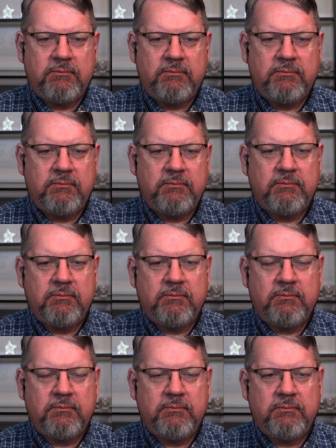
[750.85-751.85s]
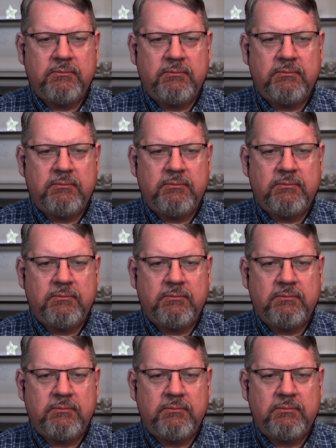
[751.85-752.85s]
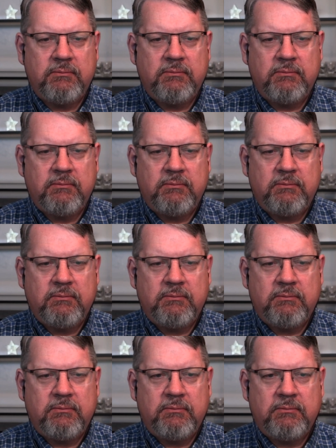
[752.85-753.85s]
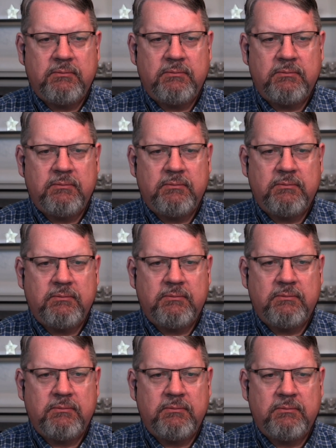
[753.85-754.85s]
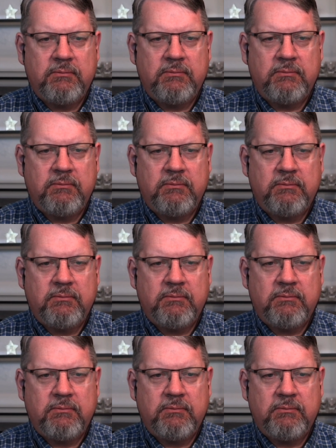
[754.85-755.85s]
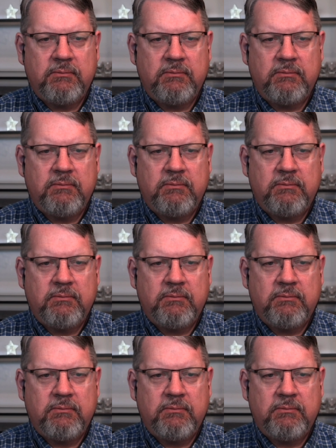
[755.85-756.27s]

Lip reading: The person shown says nothing.